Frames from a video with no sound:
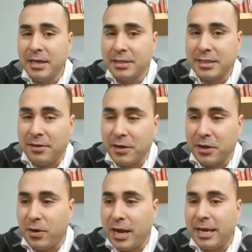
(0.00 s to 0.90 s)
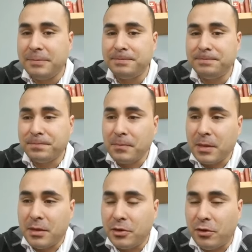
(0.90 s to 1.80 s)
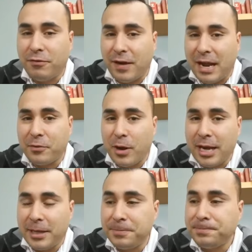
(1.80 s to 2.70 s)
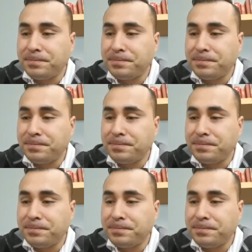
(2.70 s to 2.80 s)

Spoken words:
$7,000, you know, $5,000.